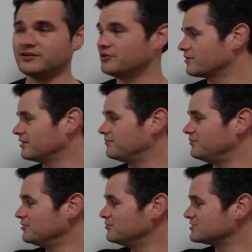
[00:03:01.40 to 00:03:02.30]
and a little
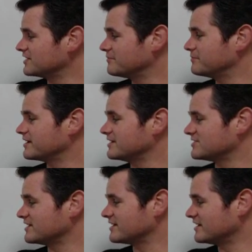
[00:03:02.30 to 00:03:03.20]
confusing
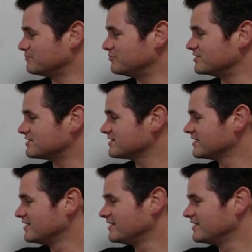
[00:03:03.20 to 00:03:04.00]
because they come with